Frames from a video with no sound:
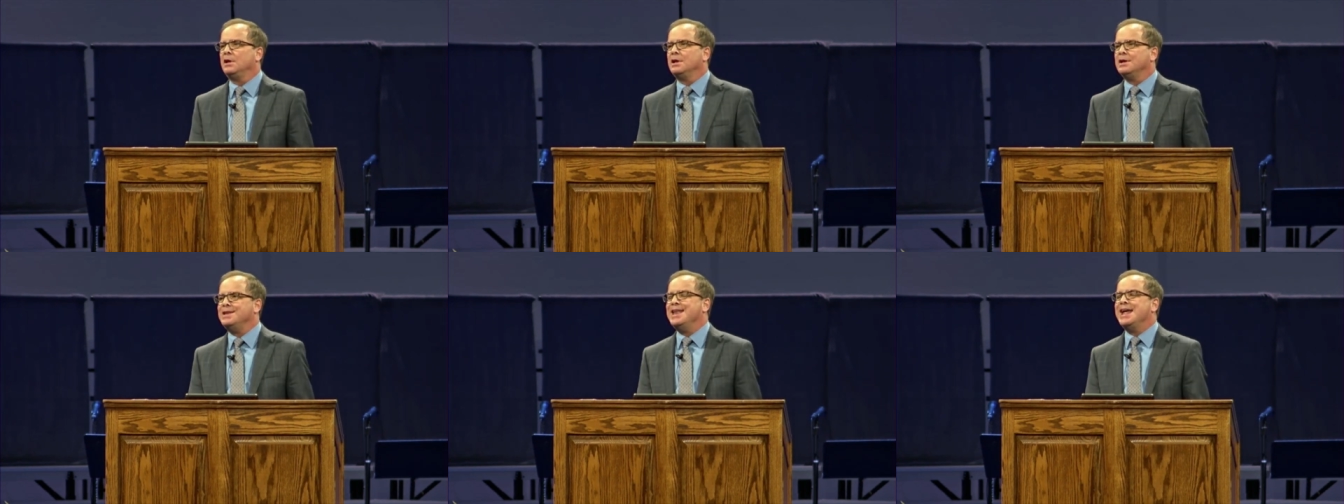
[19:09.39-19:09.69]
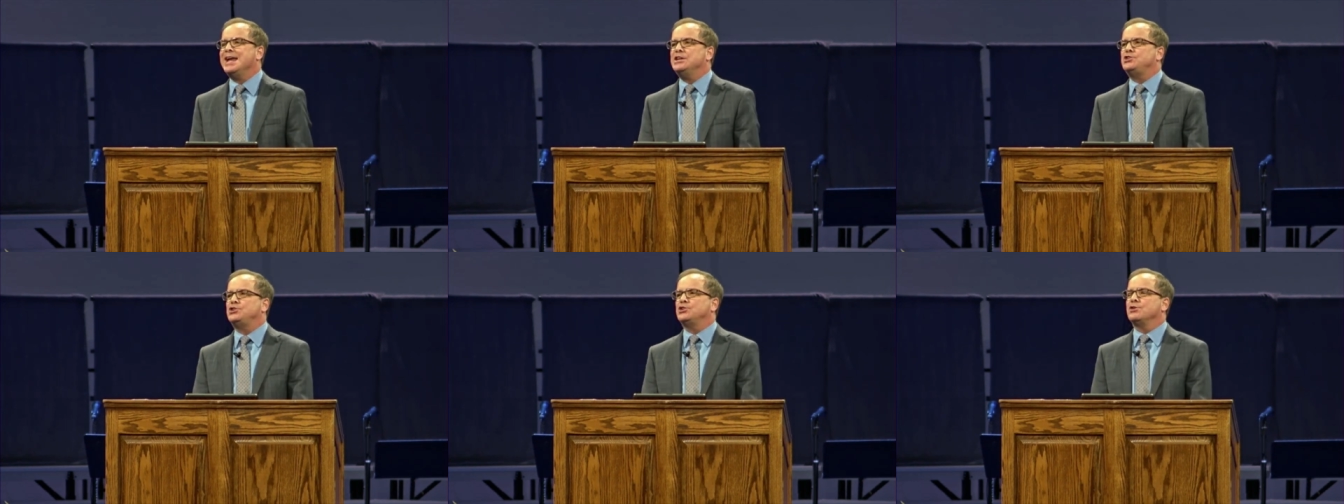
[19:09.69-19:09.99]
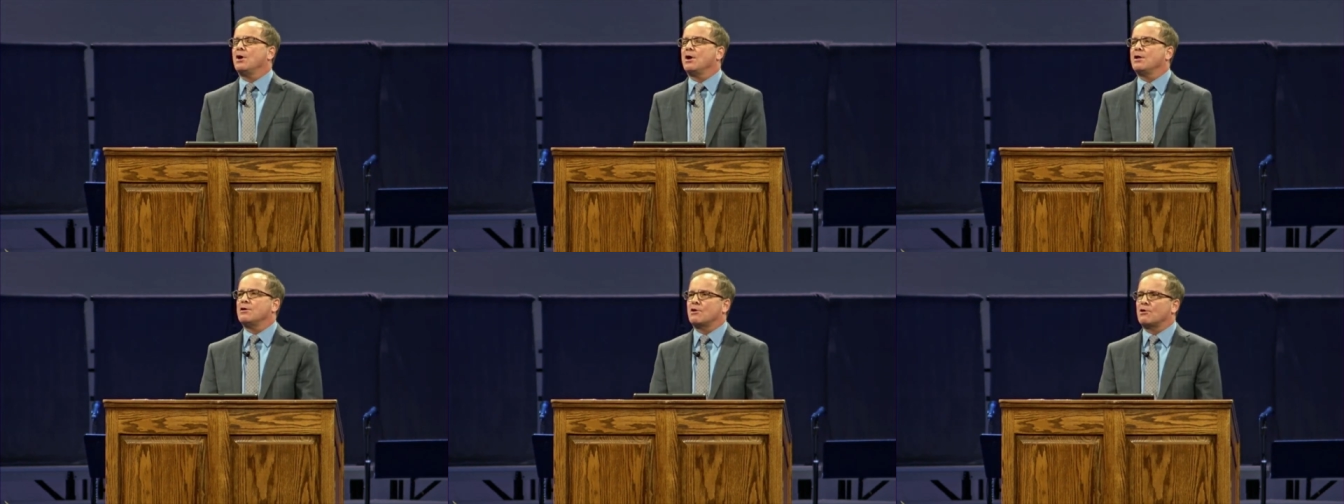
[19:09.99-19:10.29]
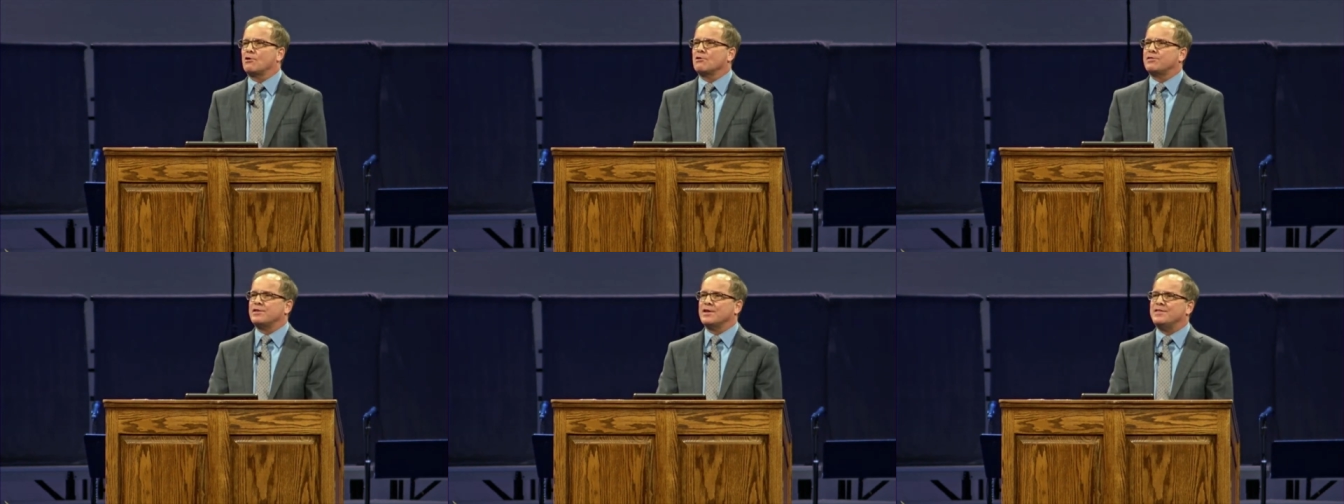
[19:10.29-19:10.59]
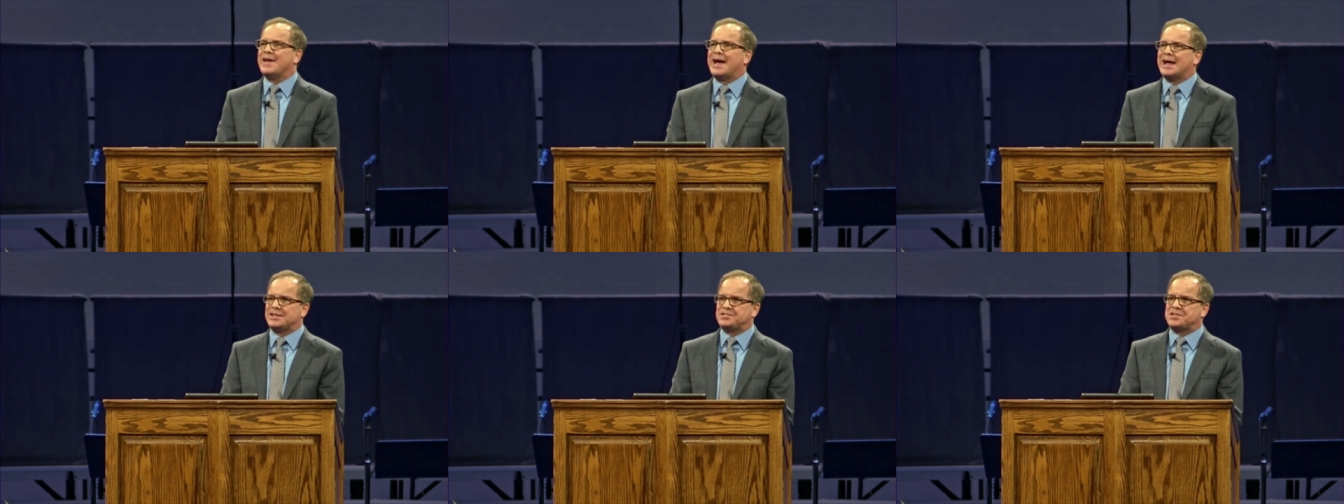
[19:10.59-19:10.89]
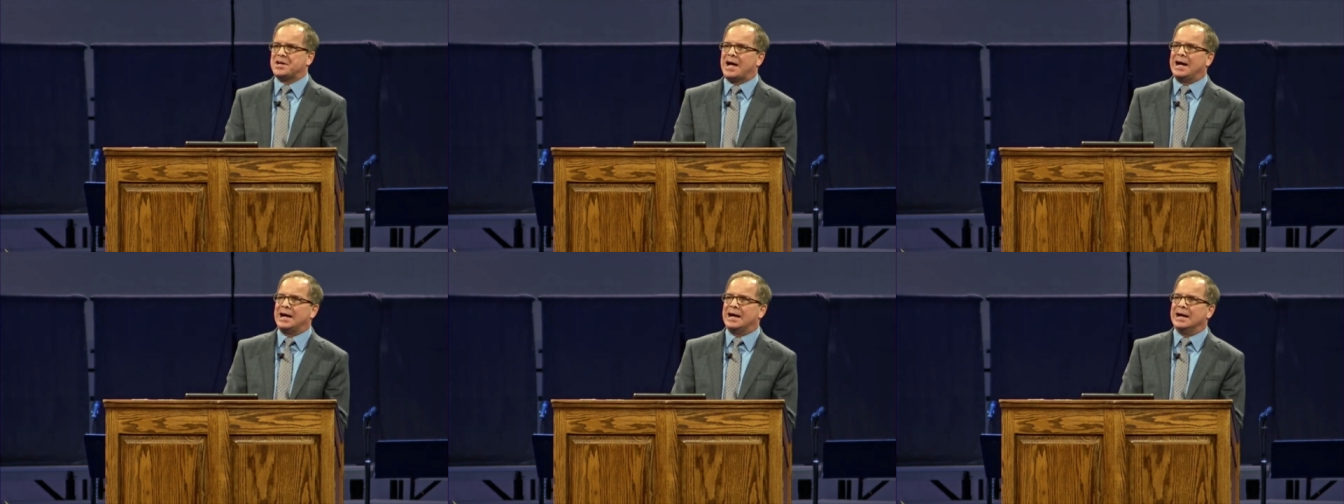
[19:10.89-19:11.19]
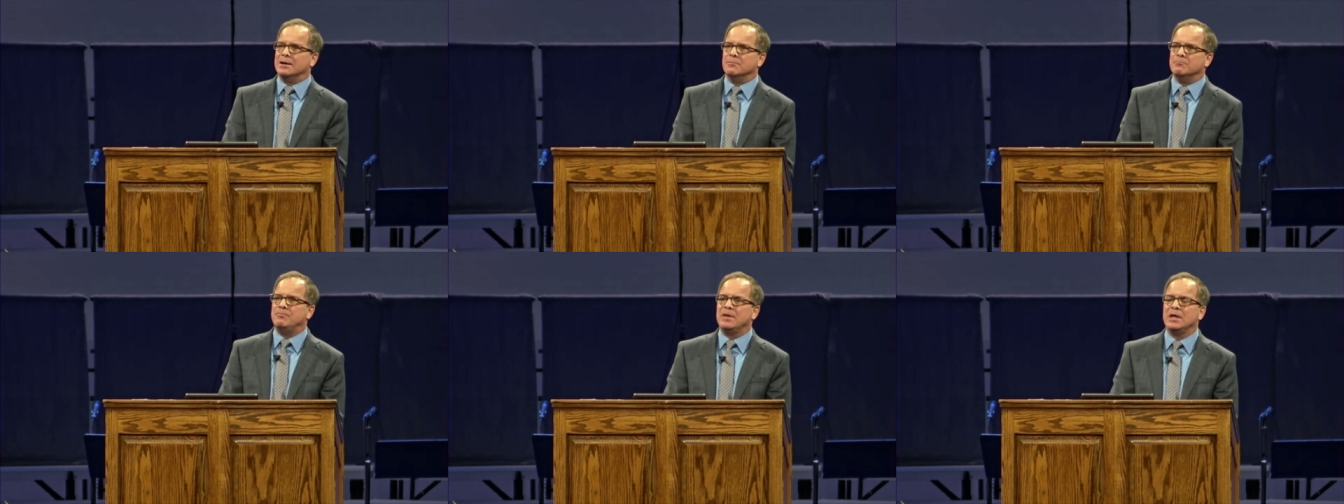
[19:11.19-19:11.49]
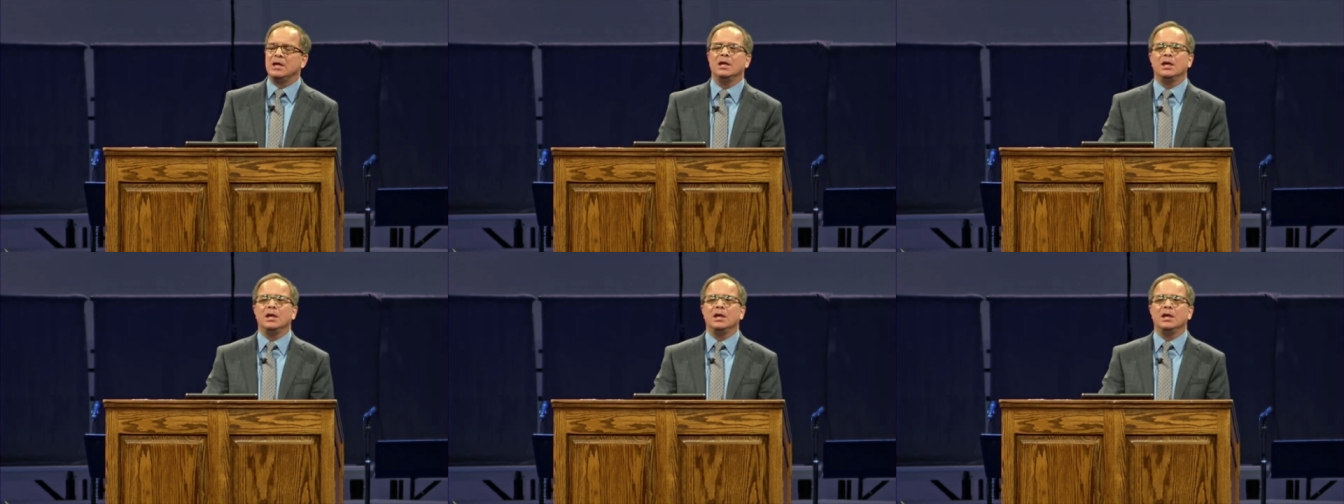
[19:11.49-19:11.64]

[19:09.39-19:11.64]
nation on earth at that time.